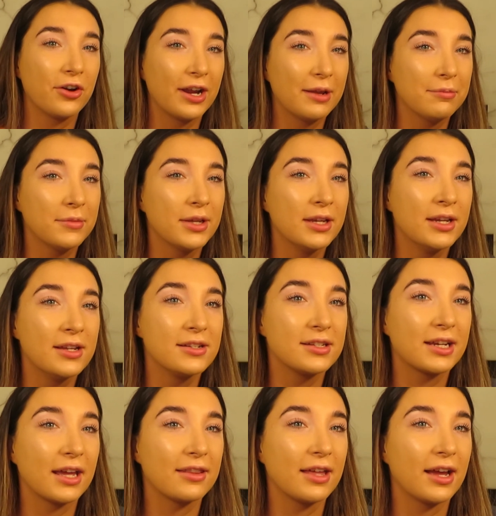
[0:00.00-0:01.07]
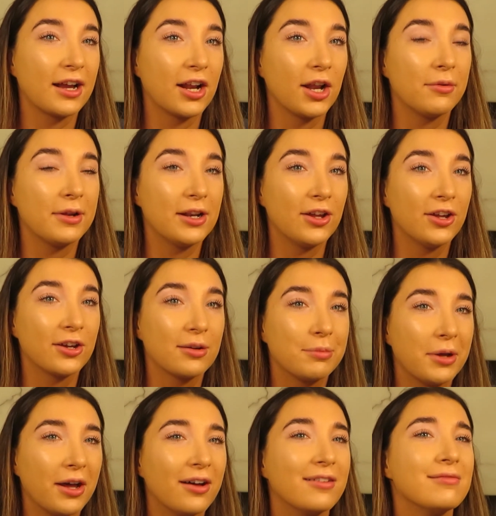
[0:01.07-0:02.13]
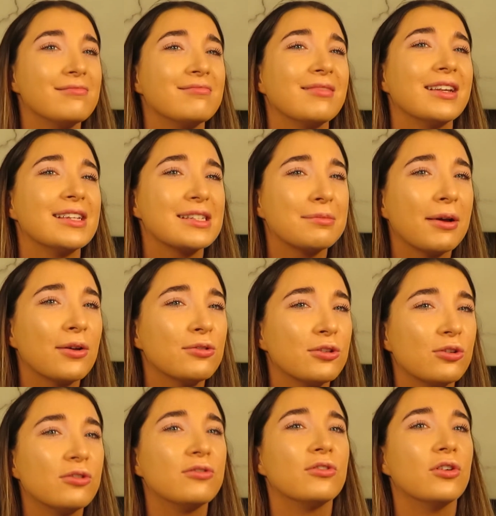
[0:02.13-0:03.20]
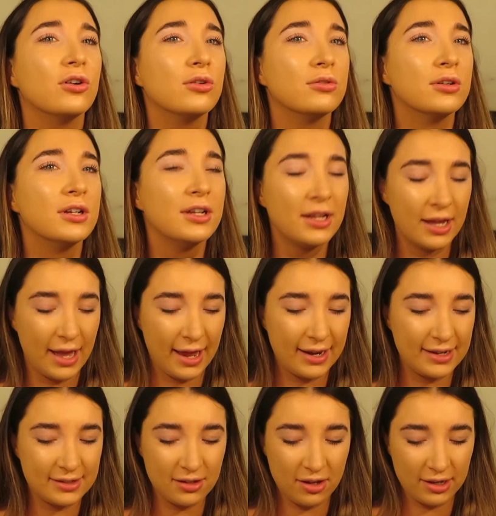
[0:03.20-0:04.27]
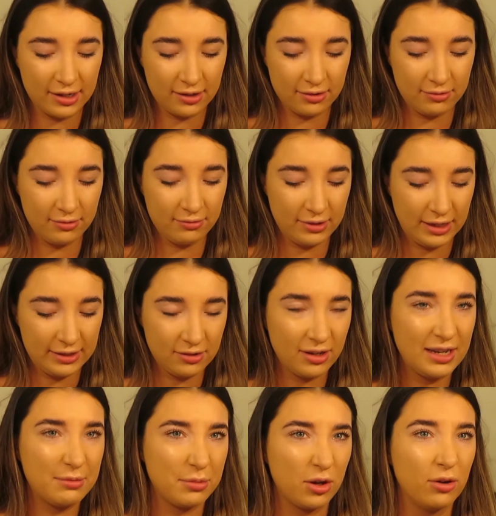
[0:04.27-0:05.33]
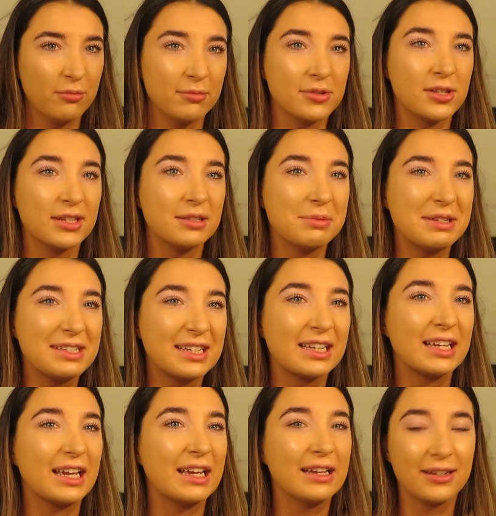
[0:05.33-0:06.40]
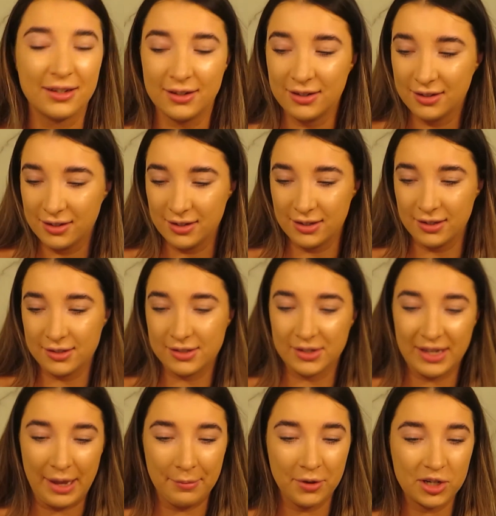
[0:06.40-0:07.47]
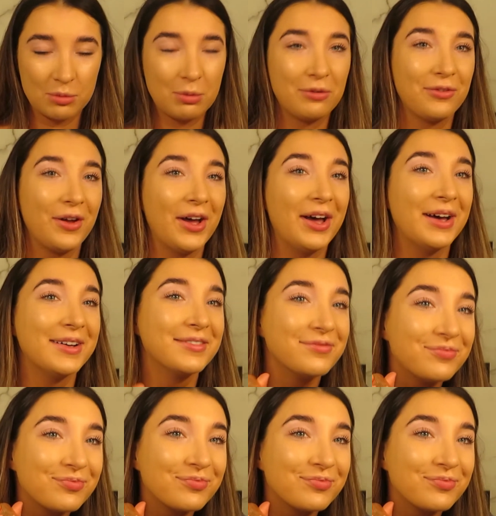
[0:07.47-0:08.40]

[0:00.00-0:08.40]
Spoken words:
Cream to get that glowy look, but it smells awful. And it's like lip balm, so it's a bit sticky. So yeah, I much prefer